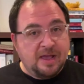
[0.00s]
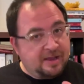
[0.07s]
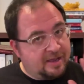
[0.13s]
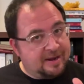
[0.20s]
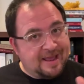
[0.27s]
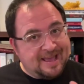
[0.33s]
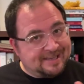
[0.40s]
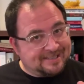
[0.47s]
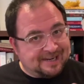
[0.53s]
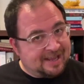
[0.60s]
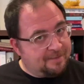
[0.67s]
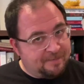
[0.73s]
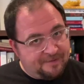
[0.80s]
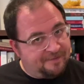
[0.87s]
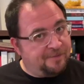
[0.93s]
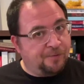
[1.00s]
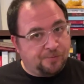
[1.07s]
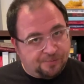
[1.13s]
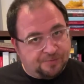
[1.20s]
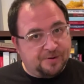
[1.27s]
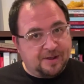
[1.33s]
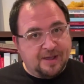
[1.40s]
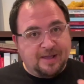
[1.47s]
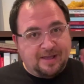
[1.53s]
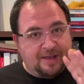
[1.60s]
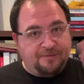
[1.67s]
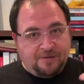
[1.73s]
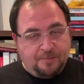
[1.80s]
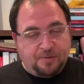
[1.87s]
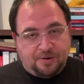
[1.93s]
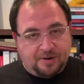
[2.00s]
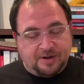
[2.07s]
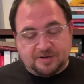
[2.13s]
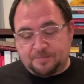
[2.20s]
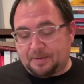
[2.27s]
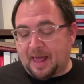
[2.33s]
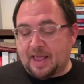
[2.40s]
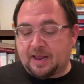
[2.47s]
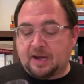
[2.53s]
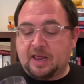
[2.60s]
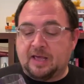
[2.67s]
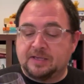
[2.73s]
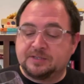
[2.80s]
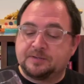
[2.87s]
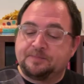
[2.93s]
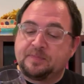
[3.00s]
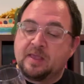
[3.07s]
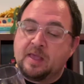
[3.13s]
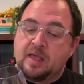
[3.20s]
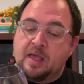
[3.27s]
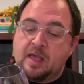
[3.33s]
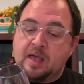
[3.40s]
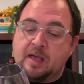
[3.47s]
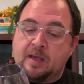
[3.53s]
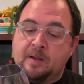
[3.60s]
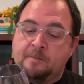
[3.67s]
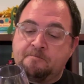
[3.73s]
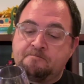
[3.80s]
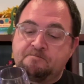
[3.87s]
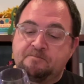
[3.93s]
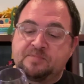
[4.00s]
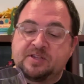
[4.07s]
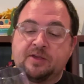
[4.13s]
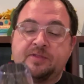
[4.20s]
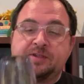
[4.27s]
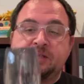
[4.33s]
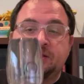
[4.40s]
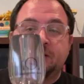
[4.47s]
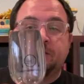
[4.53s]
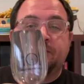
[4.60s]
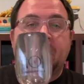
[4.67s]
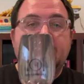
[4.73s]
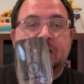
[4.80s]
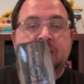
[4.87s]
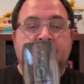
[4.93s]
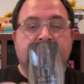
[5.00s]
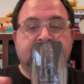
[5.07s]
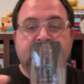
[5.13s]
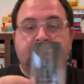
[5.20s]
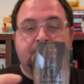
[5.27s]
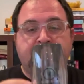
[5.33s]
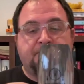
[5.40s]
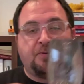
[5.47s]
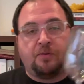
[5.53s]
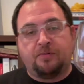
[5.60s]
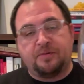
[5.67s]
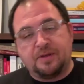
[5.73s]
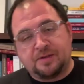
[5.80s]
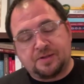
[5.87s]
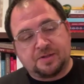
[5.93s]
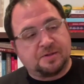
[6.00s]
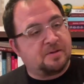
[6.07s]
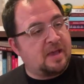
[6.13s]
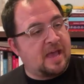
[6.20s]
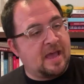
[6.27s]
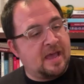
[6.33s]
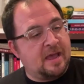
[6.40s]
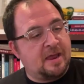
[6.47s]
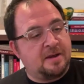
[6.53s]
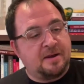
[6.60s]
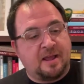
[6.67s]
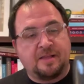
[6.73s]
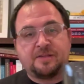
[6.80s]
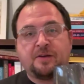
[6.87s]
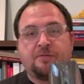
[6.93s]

can easily be fooled if you put it into black glass. So this is a great glass. I bought this and it's a